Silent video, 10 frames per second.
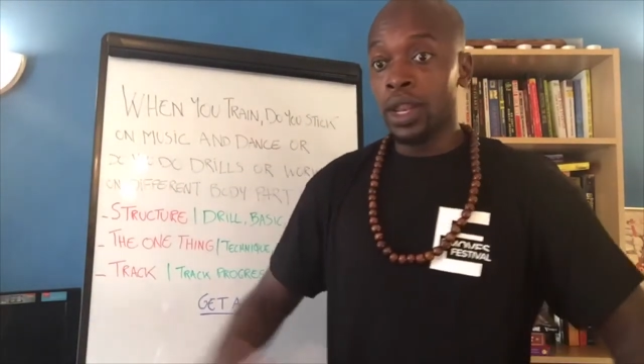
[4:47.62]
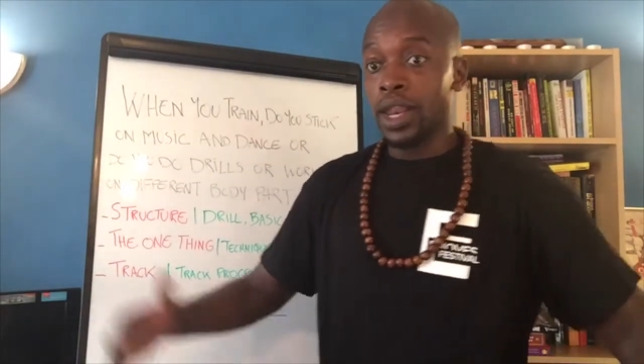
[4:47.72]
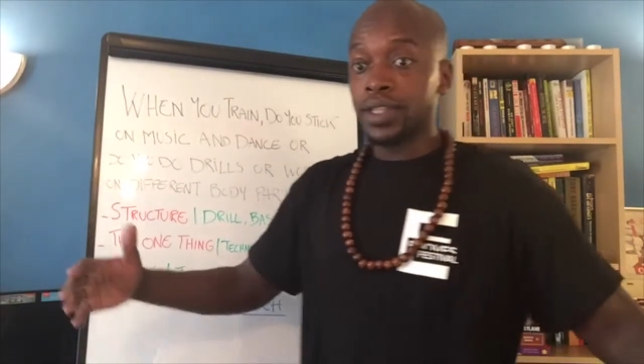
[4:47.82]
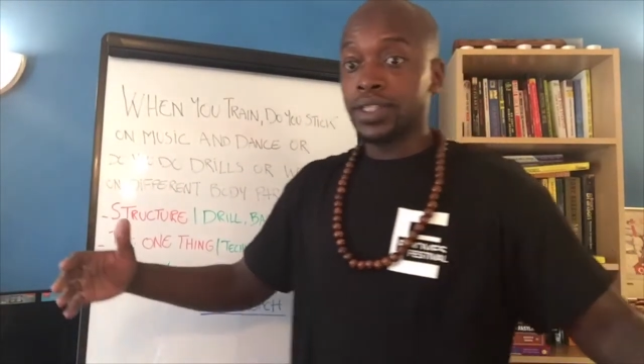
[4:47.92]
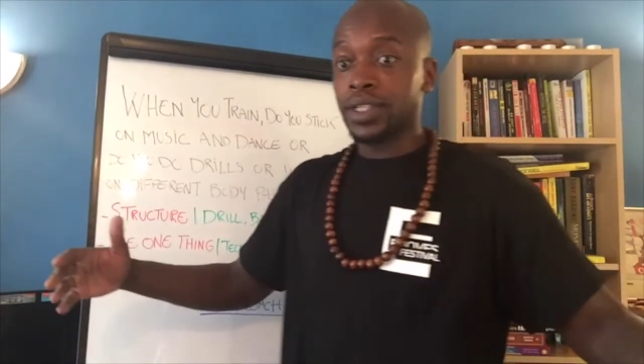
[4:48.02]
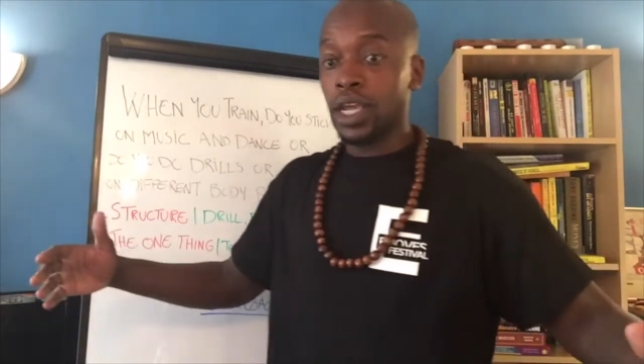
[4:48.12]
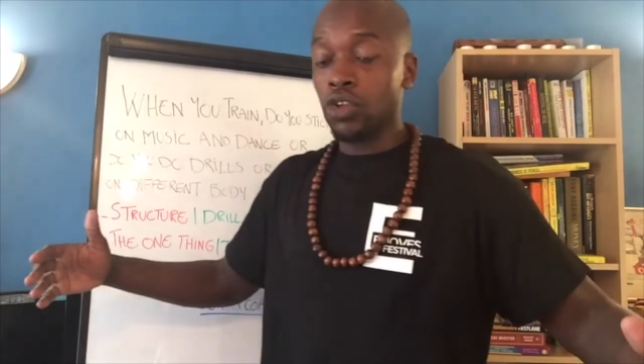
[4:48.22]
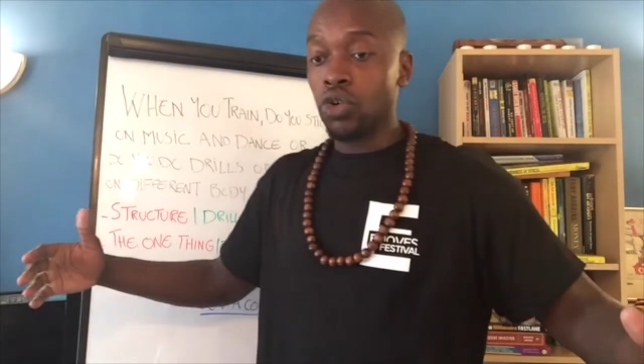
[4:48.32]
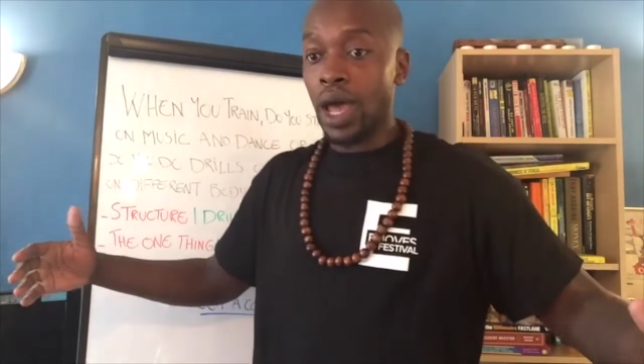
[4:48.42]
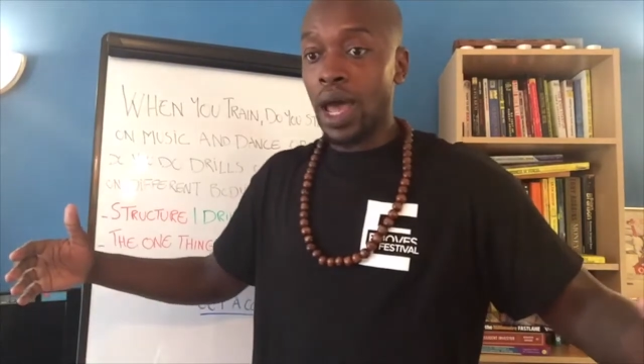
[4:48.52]
let's say
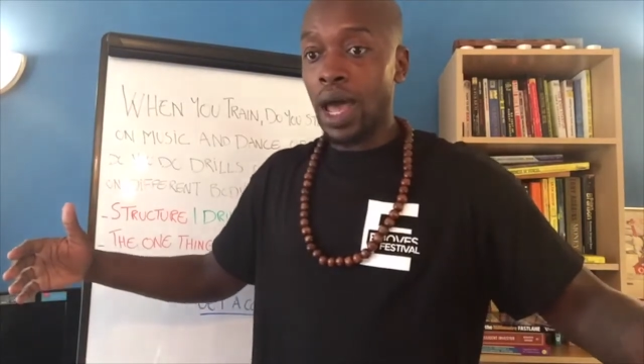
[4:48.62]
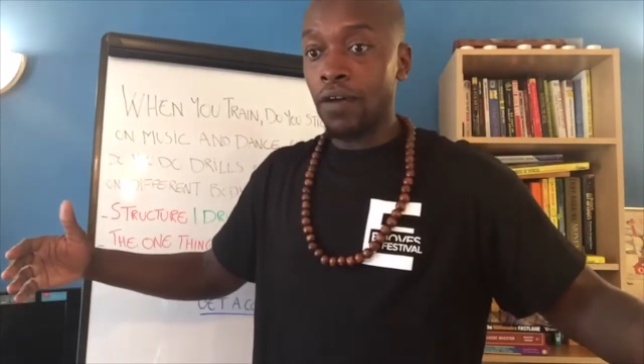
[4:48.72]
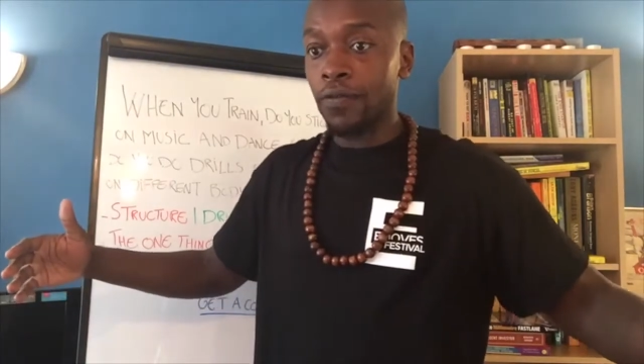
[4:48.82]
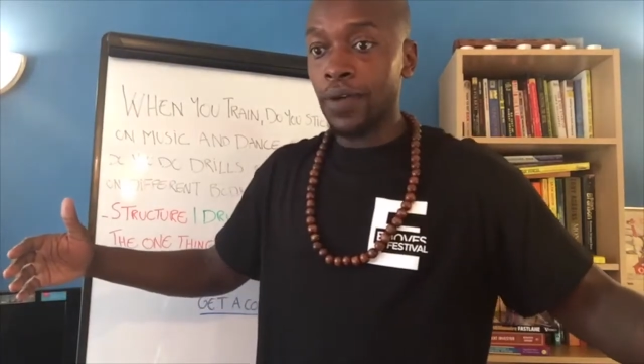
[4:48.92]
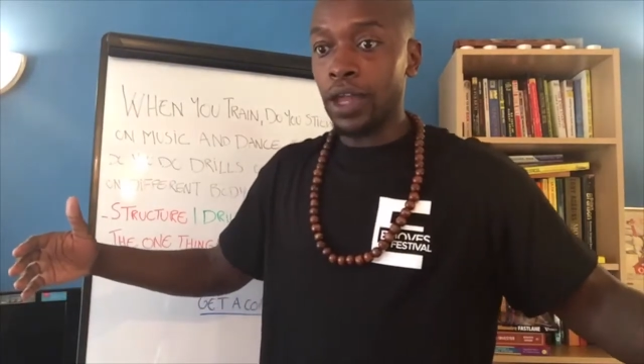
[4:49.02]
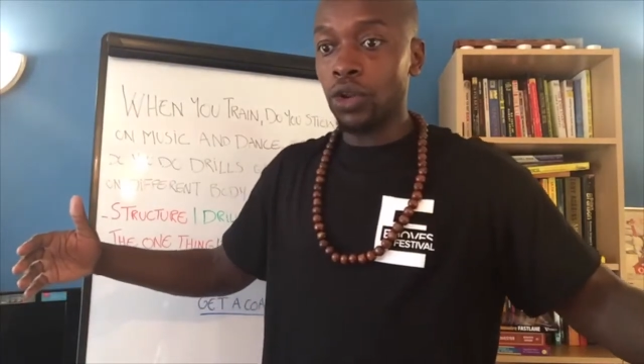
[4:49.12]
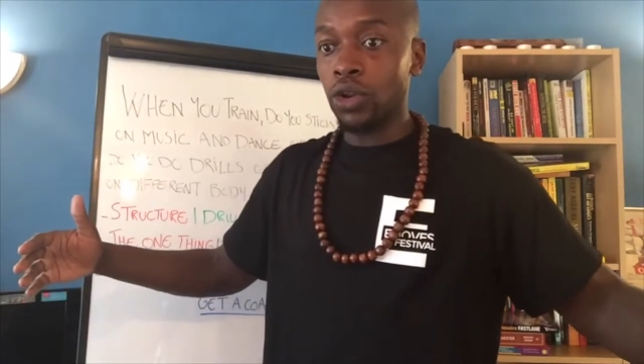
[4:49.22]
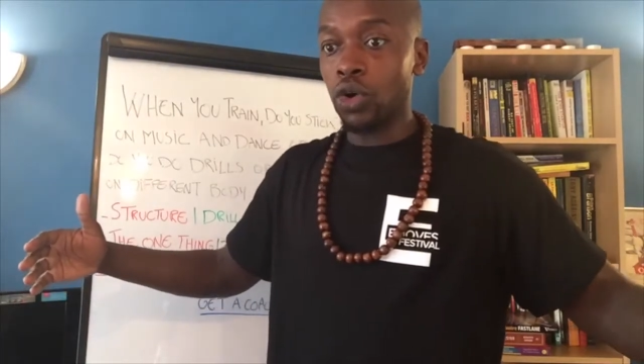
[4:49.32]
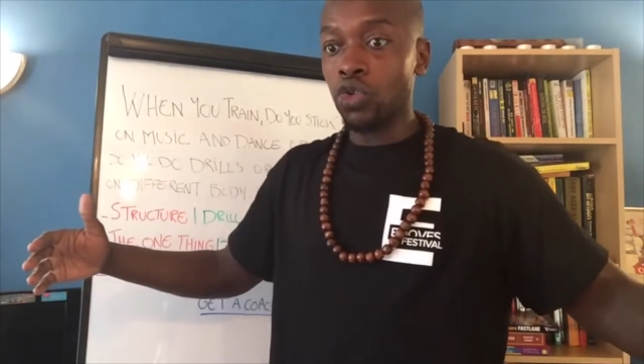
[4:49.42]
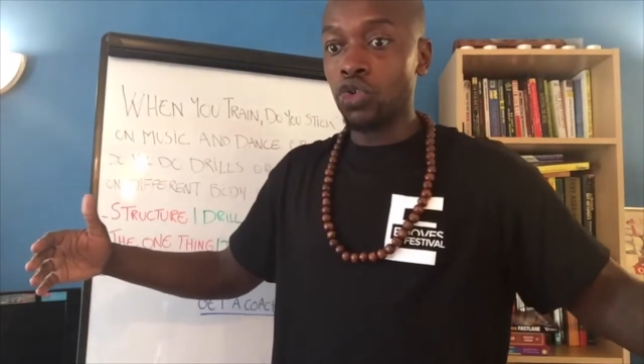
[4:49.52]
you have, I don't
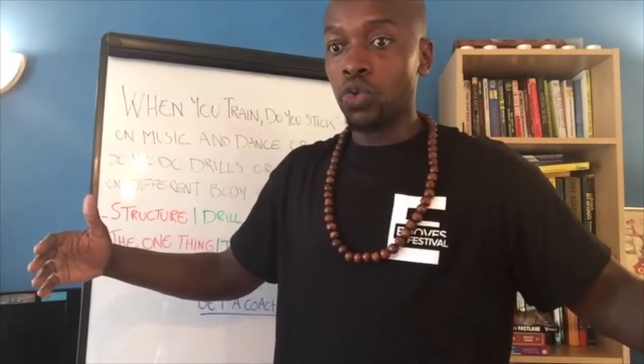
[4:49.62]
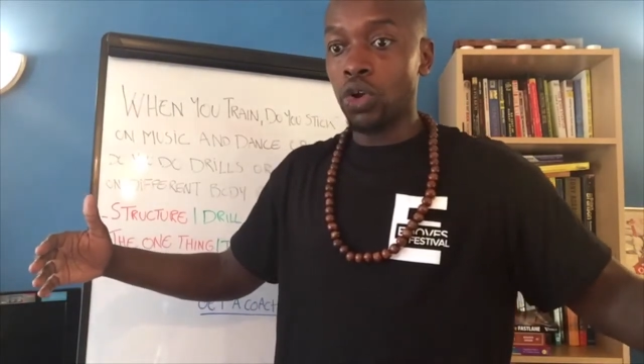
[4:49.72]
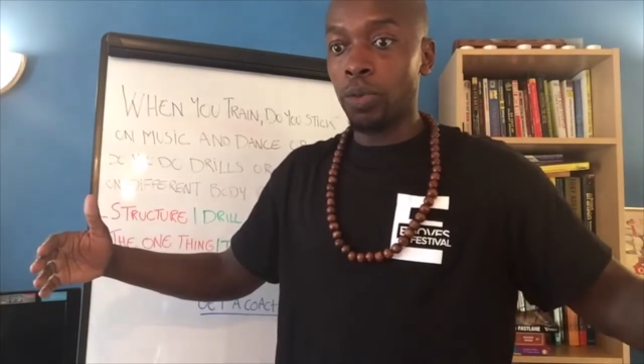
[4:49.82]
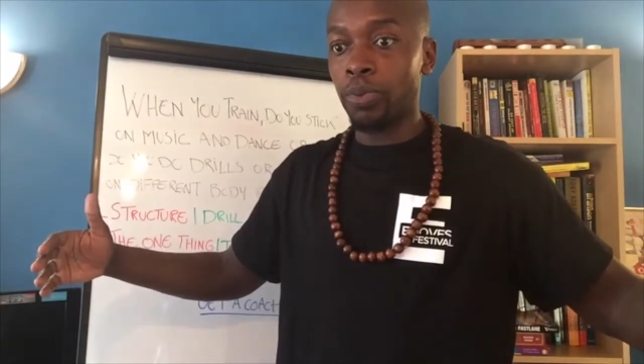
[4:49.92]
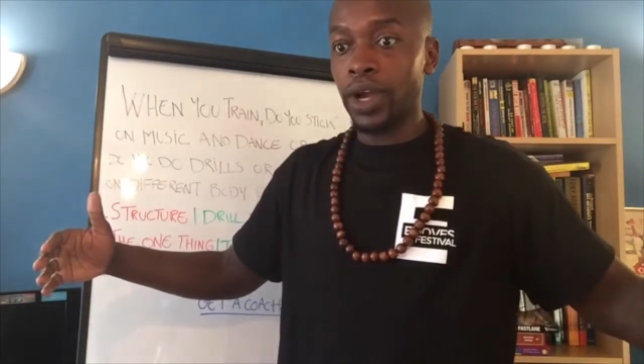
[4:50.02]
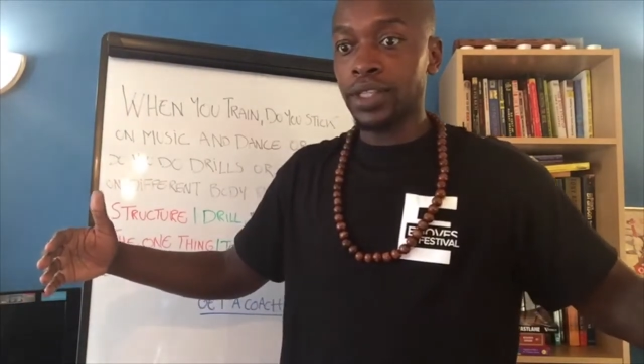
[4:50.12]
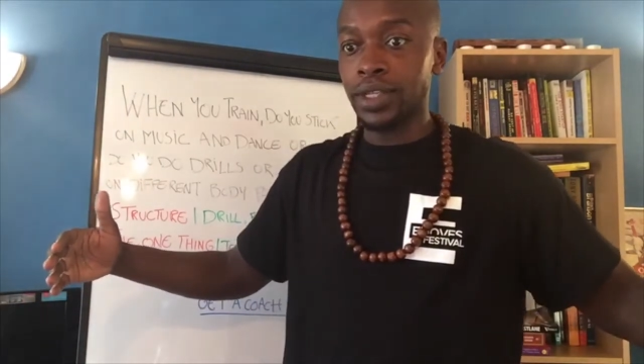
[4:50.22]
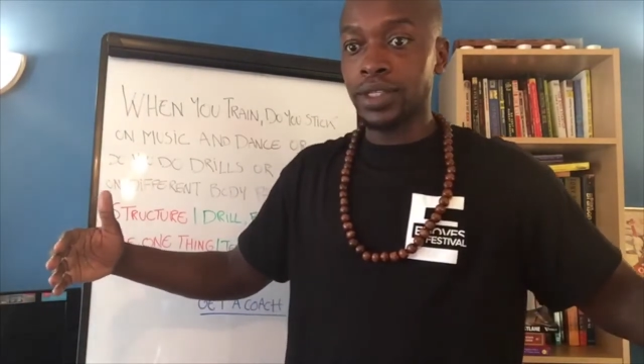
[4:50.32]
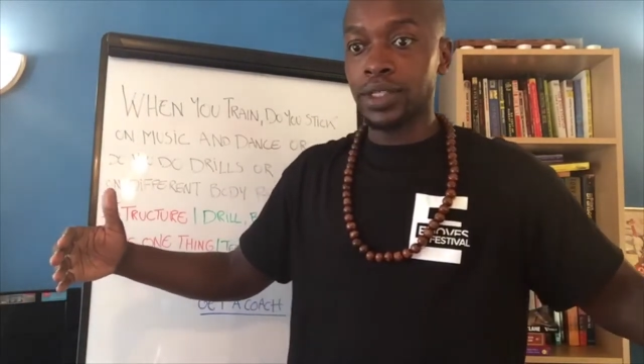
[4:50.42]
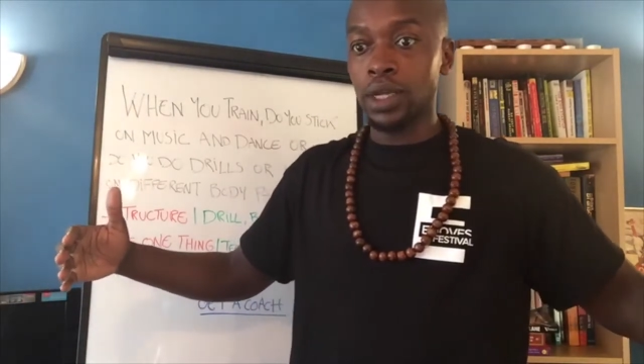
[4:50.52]
know, you want to
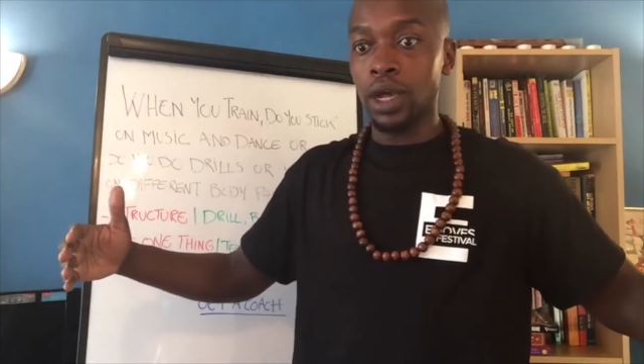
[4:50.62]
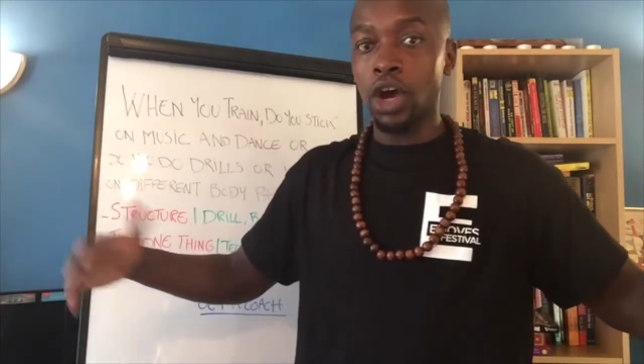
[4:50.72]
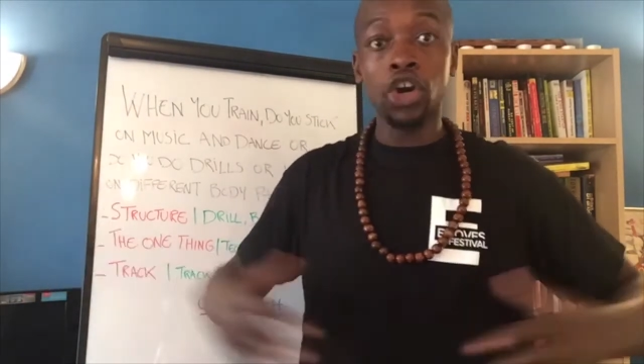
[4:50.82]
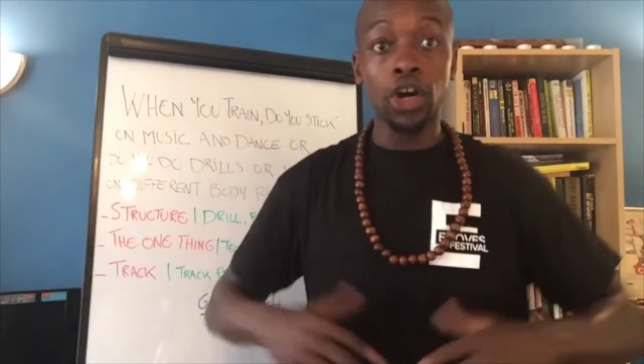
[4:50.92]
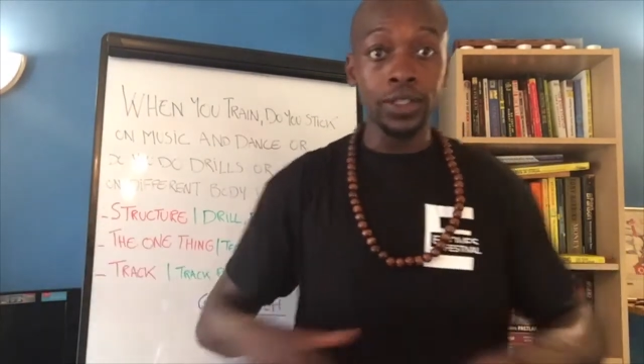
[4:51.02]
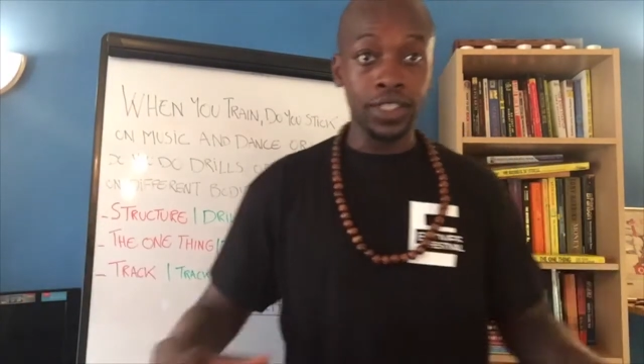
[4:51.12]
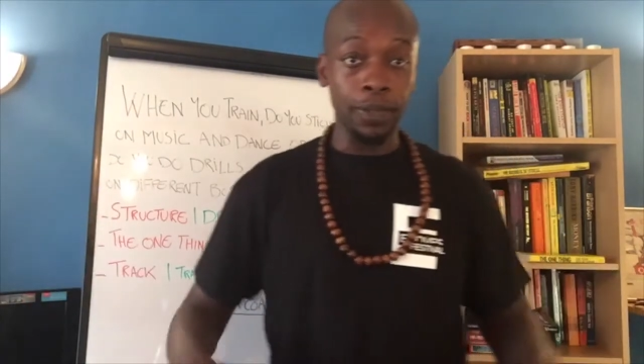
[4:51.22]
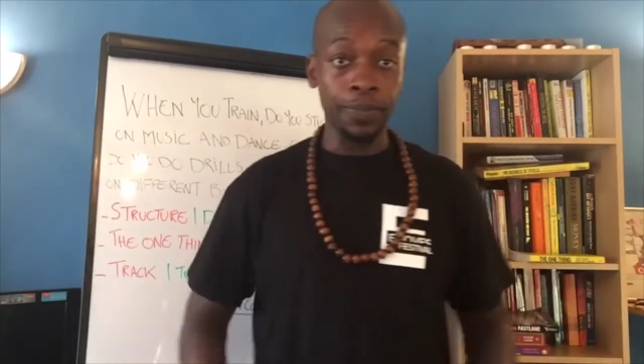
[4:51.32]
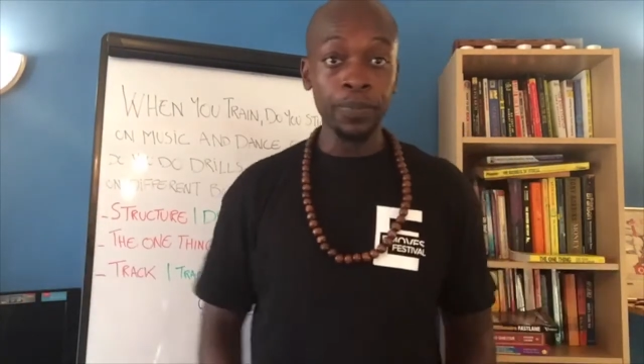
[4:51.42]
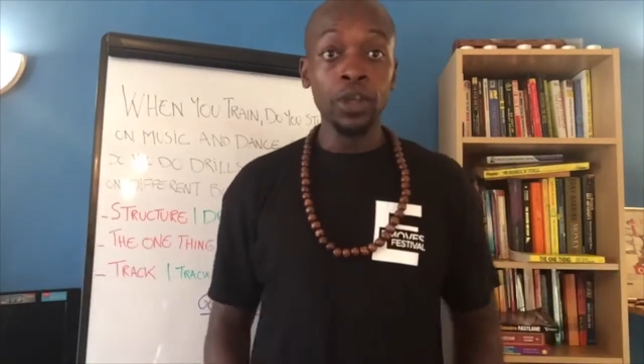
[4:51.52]
practice a
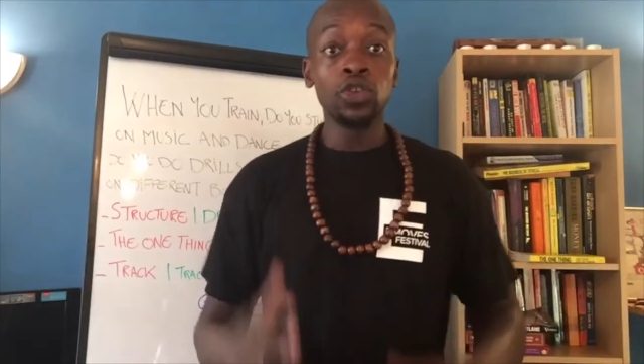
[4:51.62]
concept,